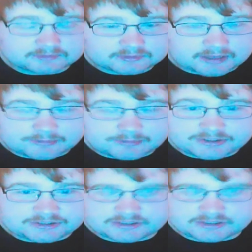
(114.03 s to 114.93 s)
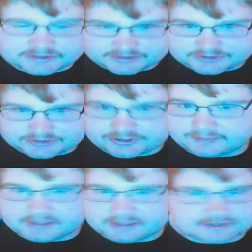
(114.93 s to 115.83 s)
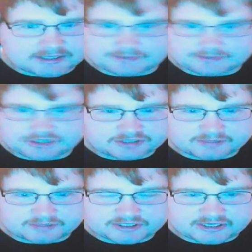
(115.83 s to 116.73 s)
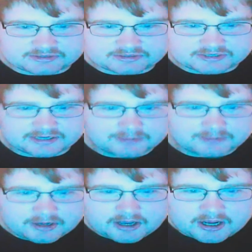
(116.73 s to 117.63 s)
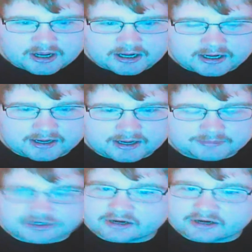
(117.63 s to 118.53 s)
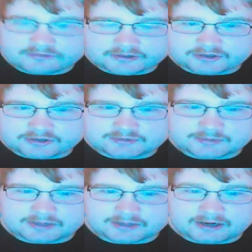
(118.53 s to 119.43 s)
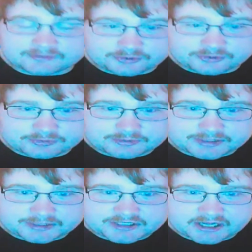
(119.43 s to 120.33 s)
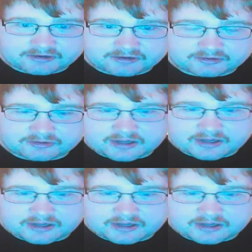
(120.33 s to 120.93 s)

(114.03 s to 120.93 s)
I'm just, just this is just the update saying I'm changing my channel's name. Uh, I'm sorry for all those people that are new to my channel.